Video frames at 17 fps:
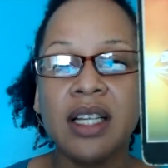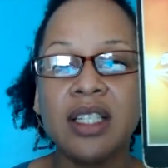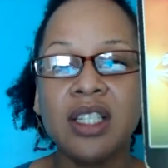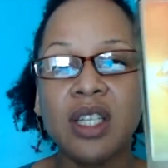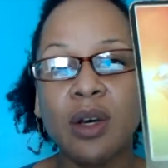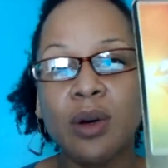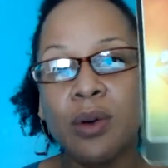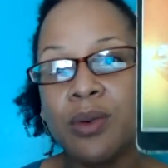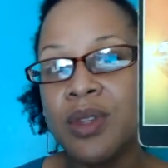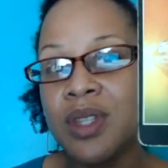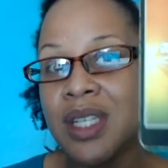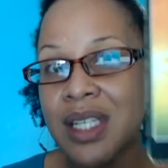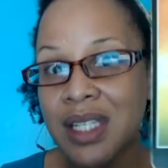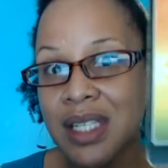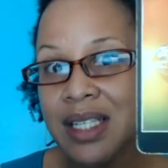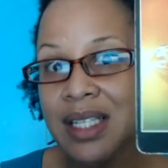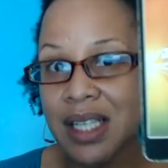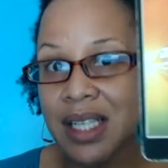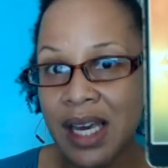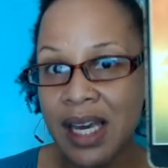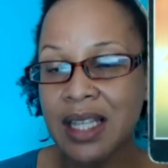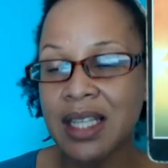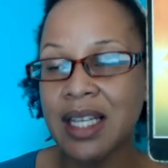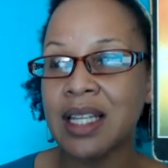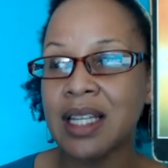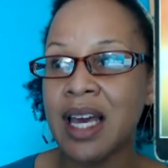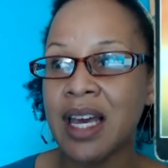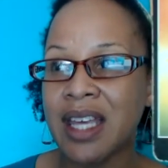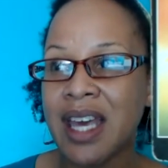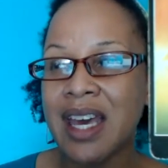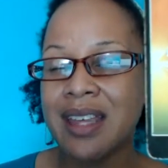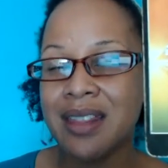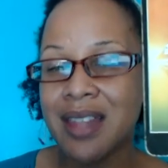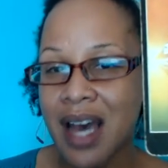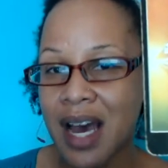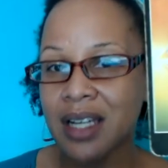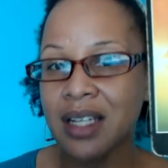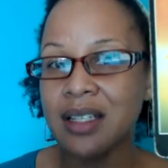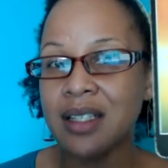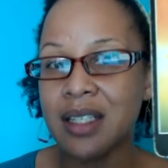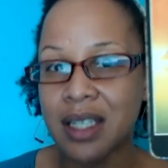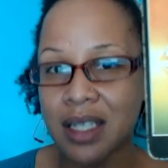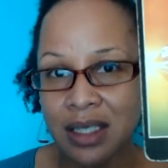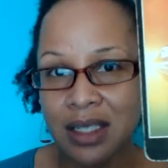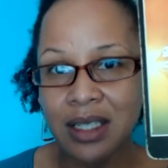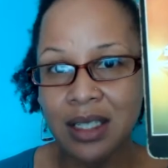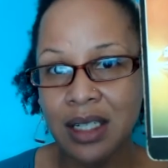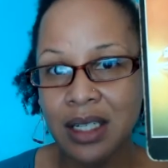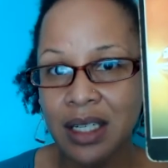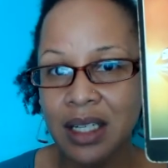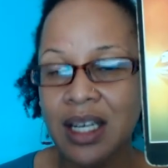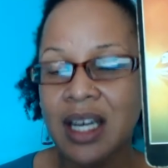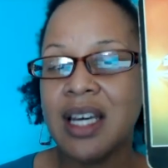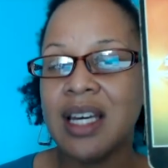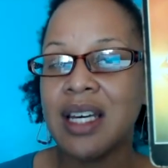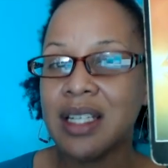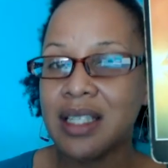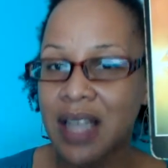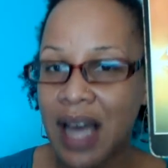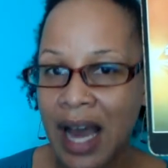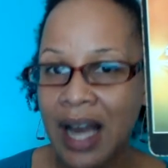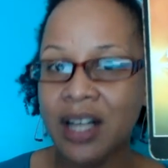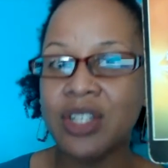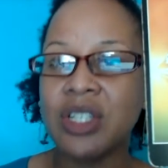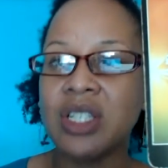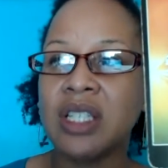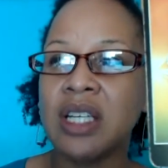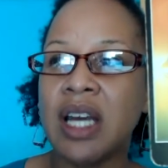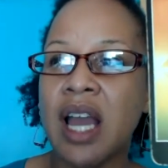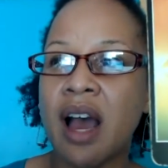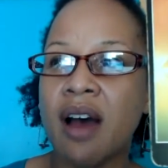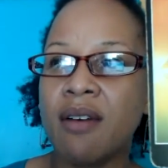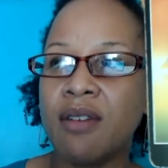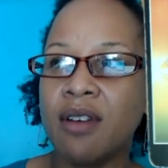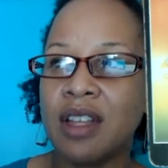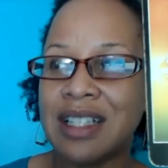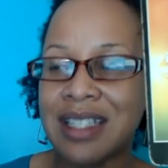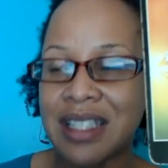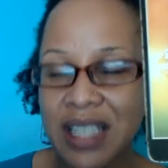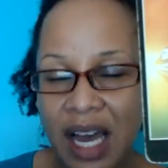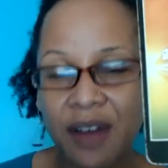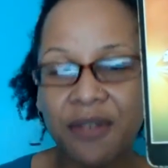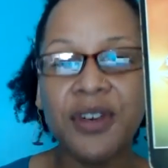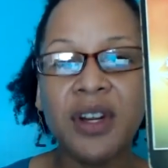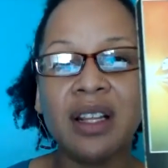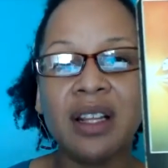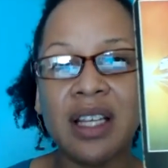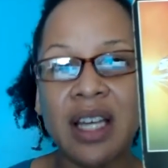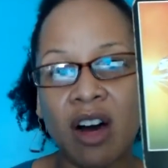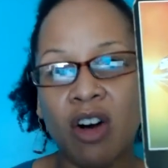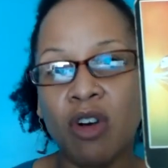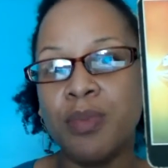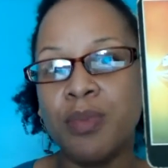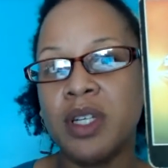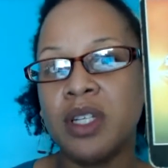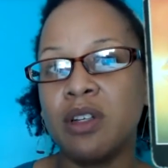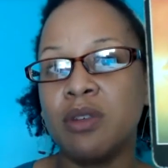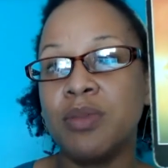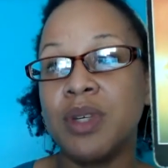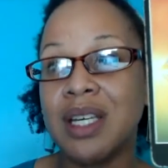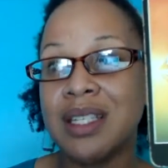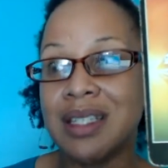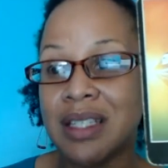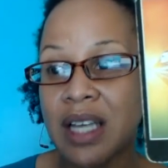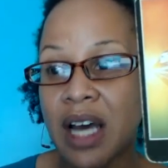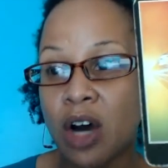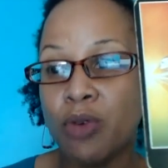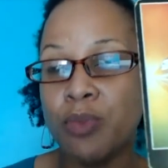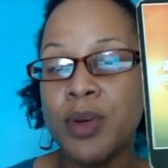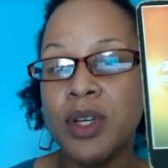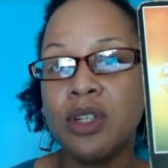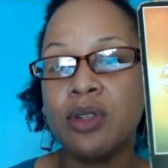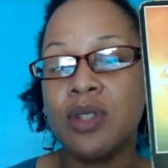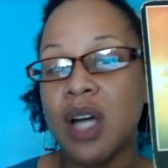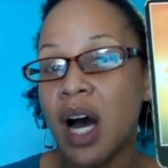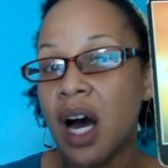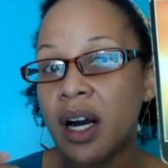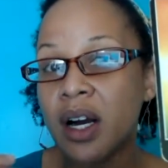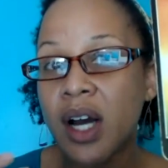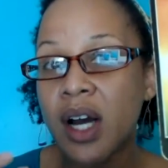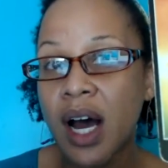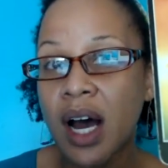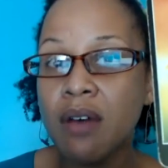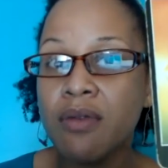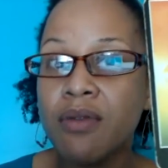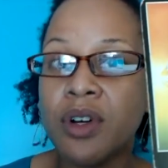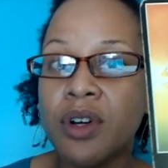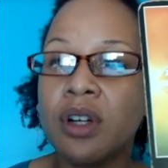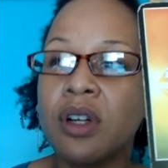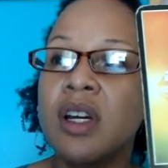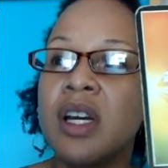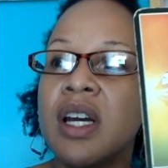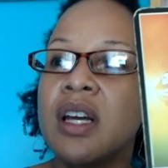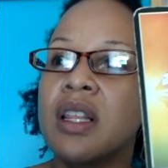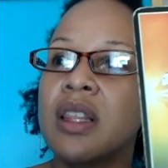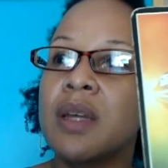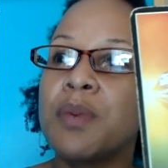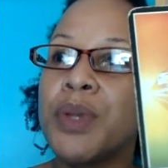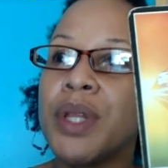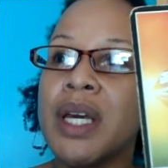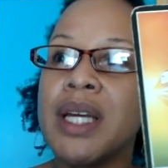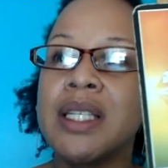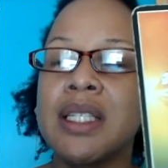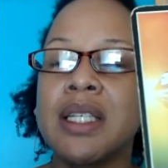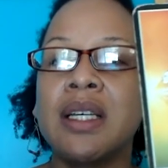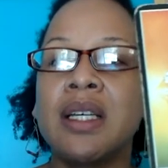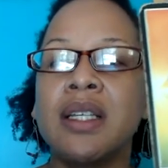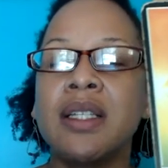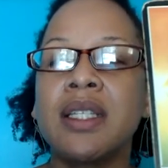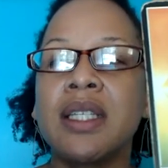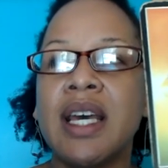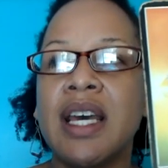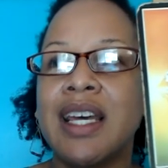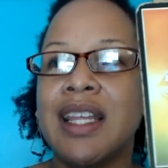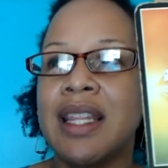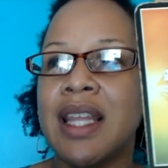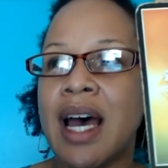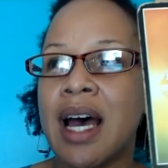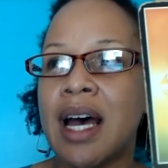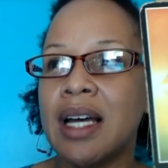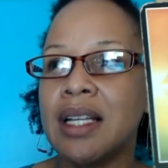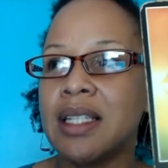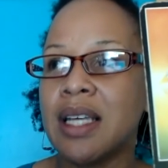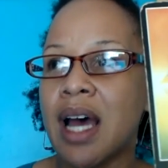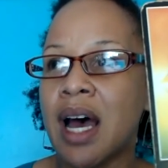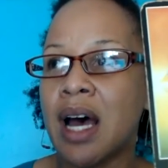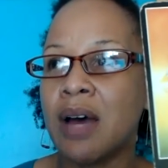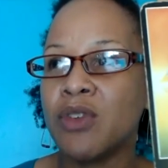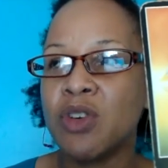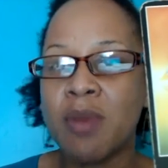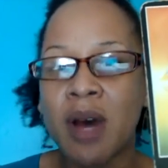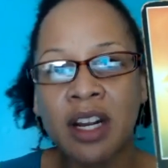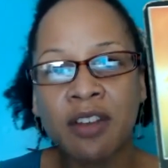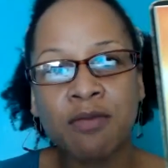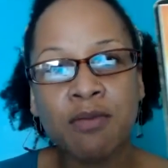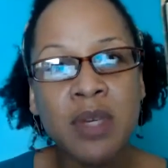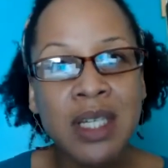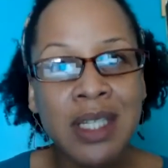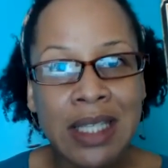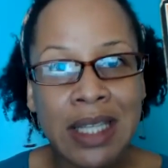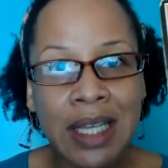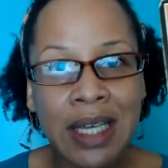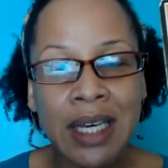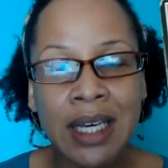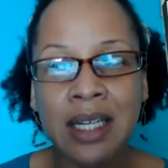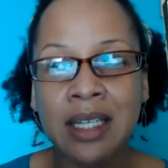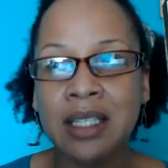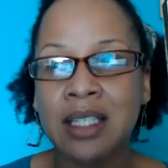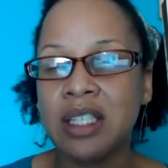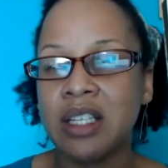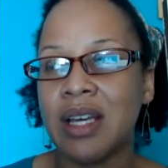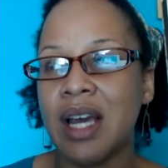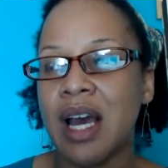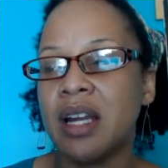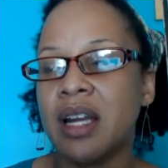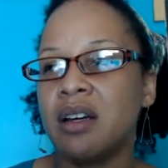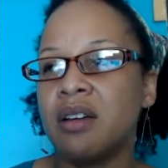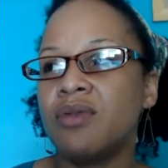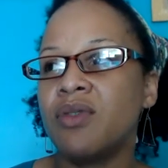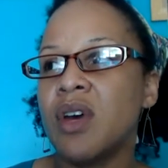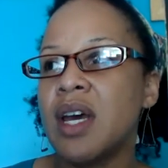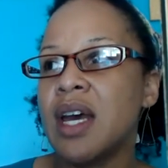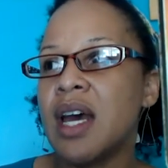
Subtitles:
So this is saying that like that intensity is actually definitely helping you, because it's helping you to uncover the places that you might have missed things, to kind of